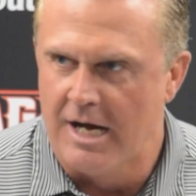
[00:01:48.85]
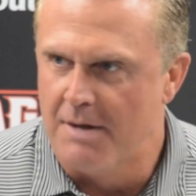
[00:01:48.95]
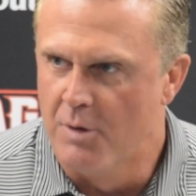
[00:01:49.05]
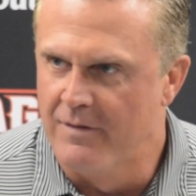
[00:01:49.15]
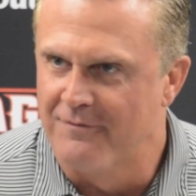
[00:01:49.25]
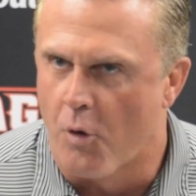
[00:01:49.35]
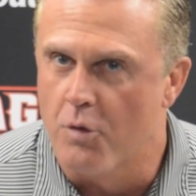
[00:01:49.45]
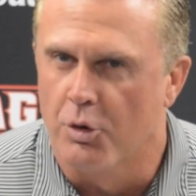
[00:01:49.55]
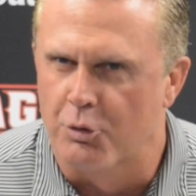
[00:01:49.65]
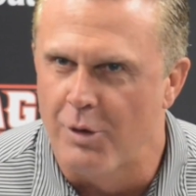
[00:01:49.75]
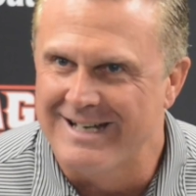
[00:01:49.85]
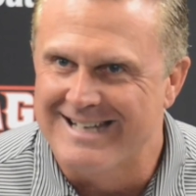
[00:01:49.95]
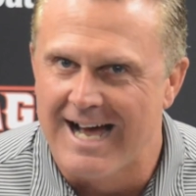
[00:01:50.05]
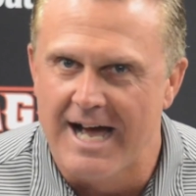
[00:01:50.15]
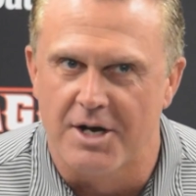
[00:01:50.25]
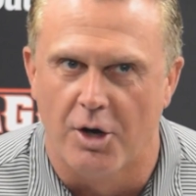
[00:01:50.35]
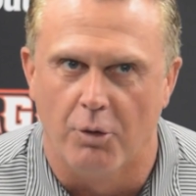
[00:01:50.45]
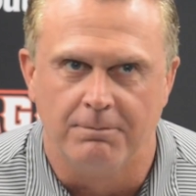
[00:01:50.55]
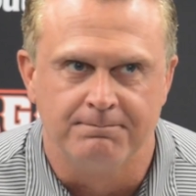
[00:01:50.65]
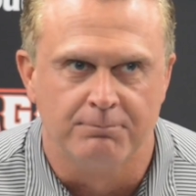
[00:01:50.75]
Moving forward real quick to
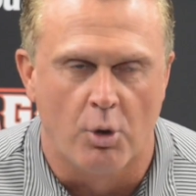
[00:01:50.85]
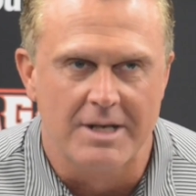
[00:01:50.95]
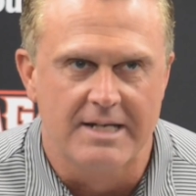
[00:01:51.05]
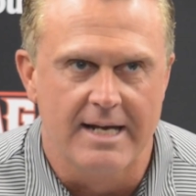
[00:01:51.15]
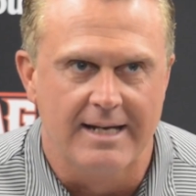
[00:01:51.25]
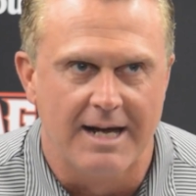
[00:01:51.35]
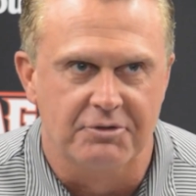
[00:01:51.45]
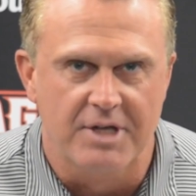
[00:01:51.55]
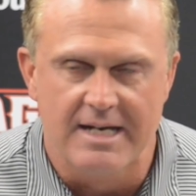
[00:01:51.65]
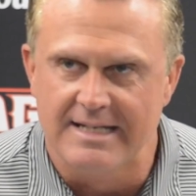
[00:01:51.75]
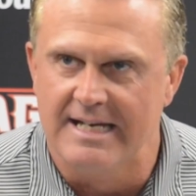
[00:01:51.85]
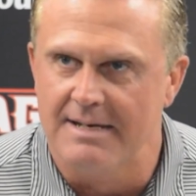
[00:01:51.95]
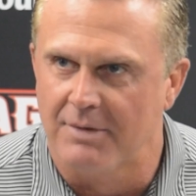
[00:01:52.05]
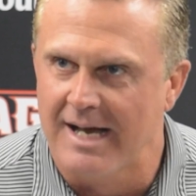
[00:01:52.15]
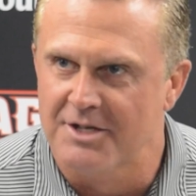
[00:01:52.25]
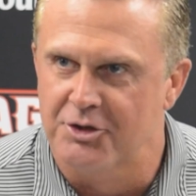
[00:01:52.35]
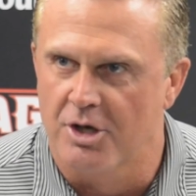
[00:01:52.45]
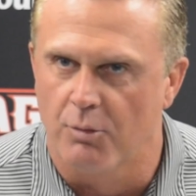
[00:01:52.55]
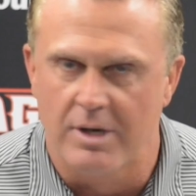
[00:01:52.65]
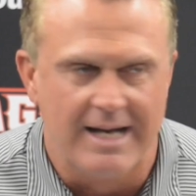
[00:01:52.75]
Idaho. Boy, I tell you, outstanding team.
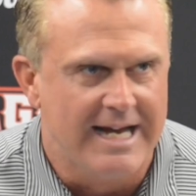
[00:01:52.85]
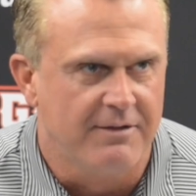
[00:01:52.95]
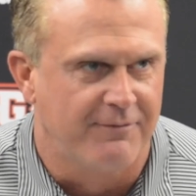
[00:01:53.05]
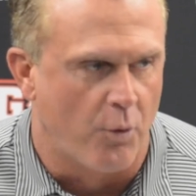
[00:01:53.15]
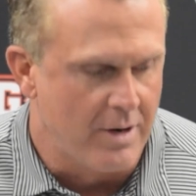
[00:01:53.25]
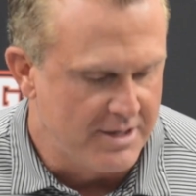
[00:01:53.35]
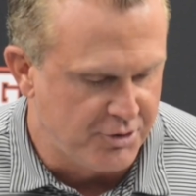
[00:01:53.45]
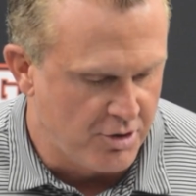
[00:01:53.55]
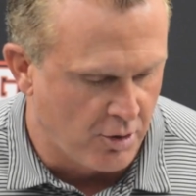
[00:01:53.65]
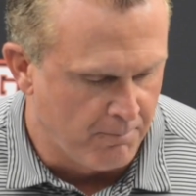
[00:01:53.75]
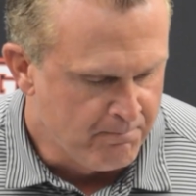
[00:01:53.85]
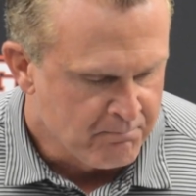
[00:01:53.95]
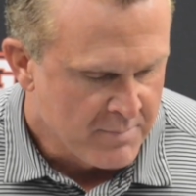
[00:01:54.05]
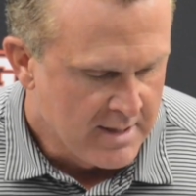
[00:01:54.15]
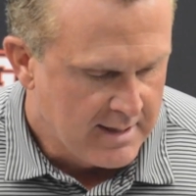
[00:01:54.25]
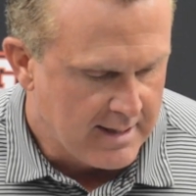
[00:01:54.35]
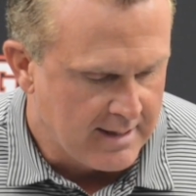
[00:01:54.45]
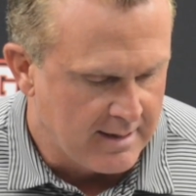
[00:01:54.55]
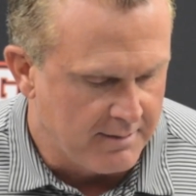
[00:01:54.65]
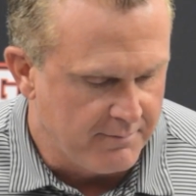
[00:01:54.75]
Last year went 8-4, as you
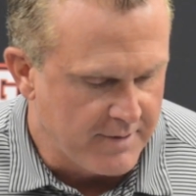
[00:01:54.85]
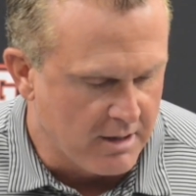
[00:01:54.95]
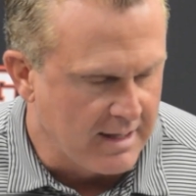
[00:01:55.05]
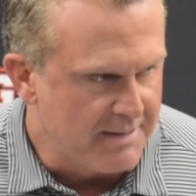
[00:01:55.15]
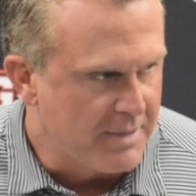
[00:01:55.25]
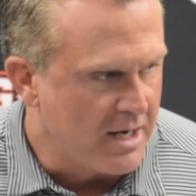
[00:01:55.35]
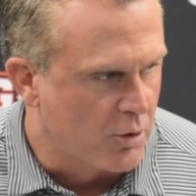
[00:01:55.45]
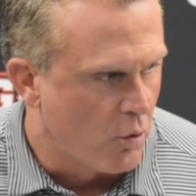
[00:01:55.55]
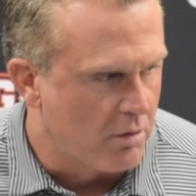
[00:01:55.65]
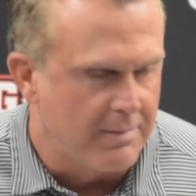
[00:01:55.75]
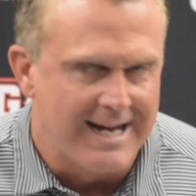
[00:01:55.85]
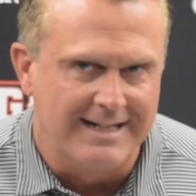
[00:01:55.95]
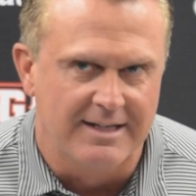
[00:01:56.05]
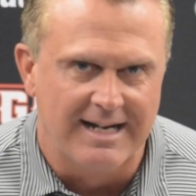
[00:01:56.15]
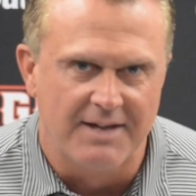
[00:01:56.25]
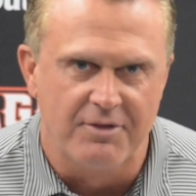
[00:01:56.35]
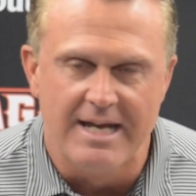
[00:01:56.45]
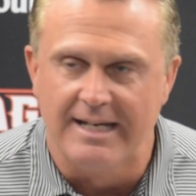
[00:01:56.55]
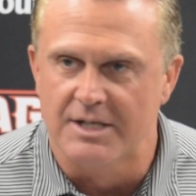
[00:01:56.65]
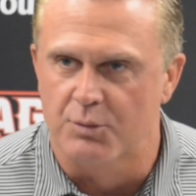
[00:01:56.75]
know. They're led by a quarterback that I
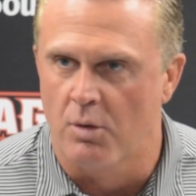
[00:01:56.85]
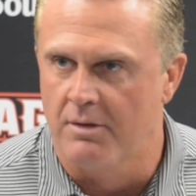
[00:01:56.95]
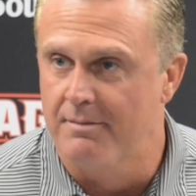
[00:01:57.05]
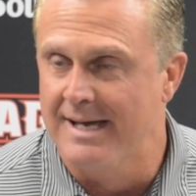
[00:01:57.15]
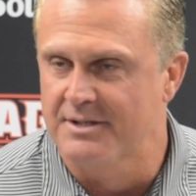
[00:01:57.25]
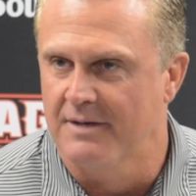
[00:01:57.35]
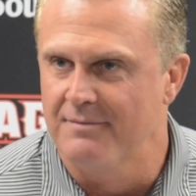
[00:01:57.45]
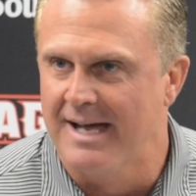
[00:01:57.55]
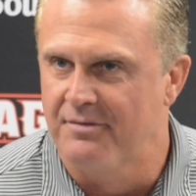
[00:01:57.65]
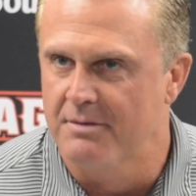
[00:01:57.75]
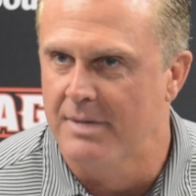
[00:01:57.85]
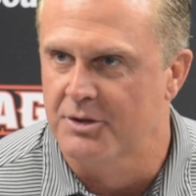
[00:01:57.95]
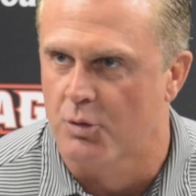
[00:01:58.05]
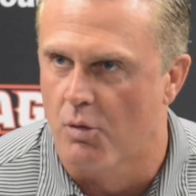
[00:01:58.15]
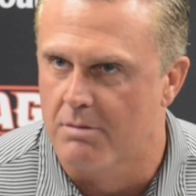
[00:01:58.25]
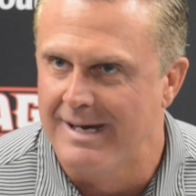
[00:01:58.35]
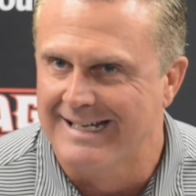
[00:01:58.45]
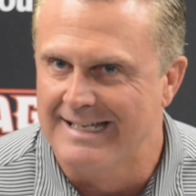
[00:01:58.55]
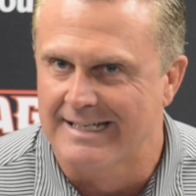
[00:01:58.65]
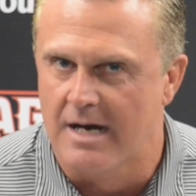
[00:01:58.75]
think is one of the best, if not the best
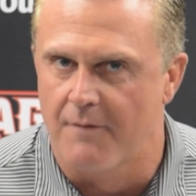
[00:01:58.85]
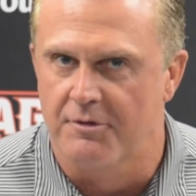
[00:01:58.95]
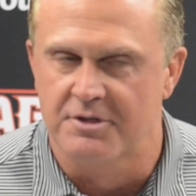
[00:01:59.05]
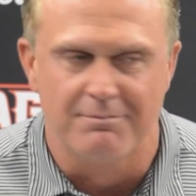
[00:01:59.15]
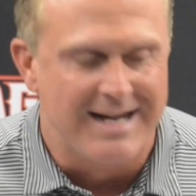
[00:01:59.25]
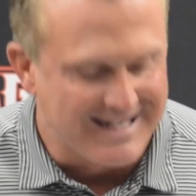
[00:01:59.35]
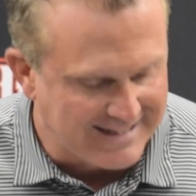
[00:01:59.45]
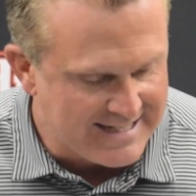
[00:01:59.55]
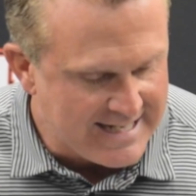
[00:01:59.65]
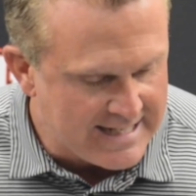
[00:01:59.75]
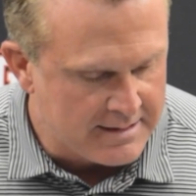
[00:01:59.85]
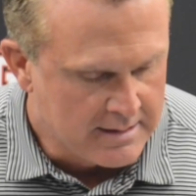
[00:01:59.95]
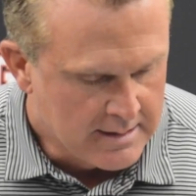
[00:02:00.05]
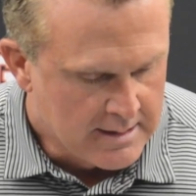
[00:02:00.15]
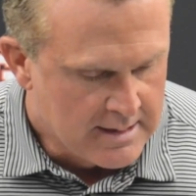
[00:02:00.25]
quarterback in the conference, in Matt Linehan.